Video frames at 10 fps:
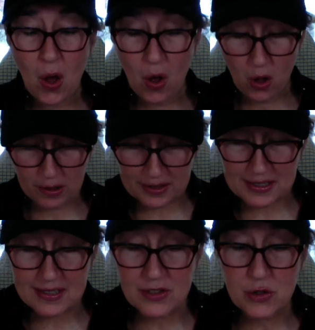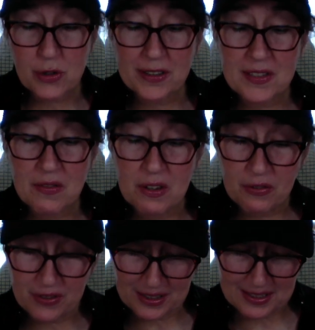All the districts of the
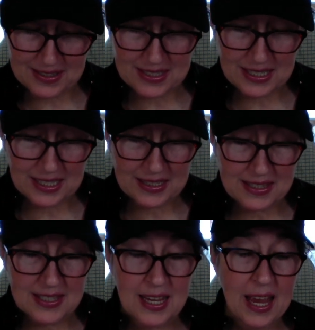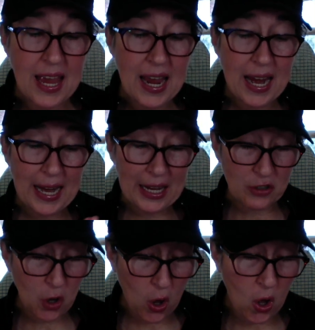Philistines
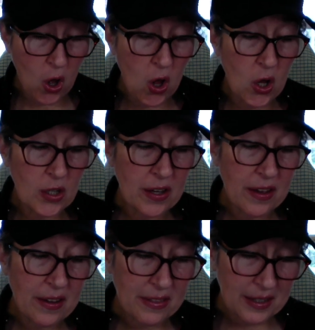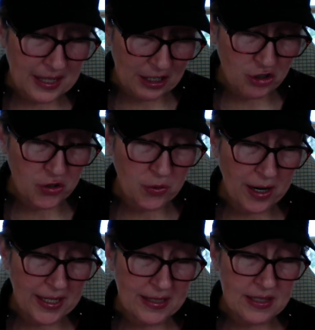and all the
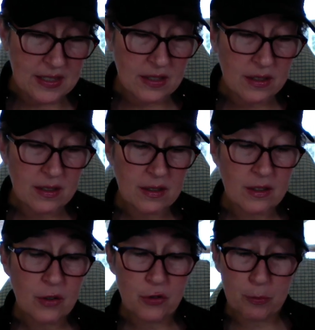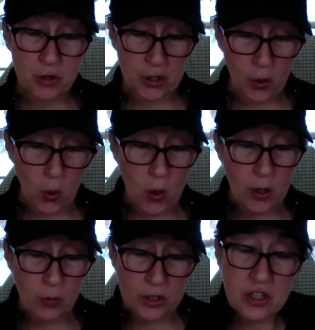Geshurites, from
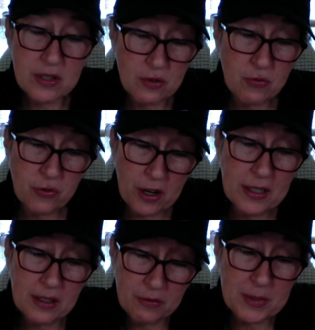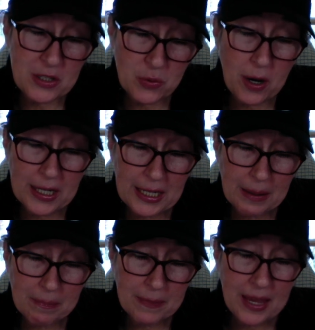Shehor, which is in front of
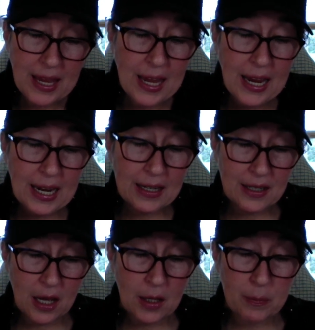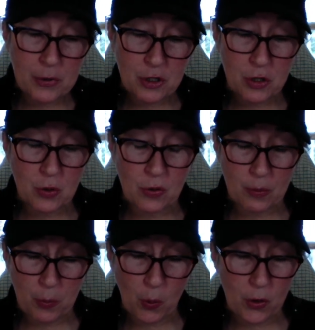Mitzrayim, and up to the
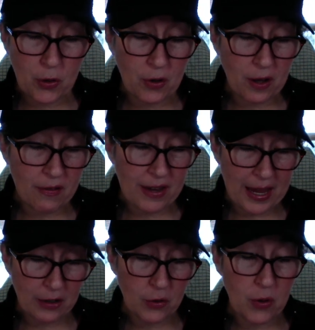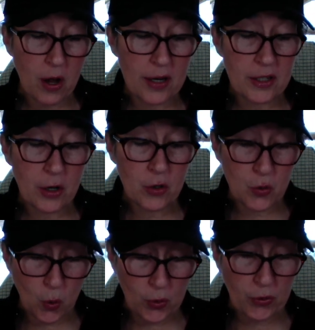border of Ekron
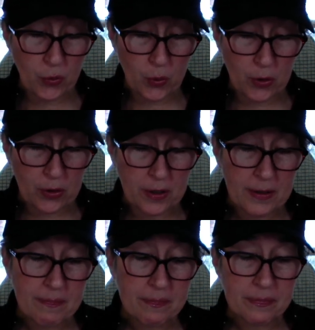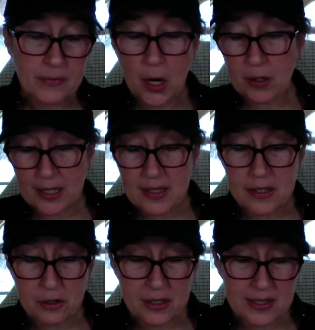northward, are
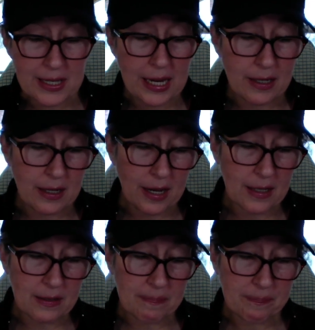considered as Canaanite.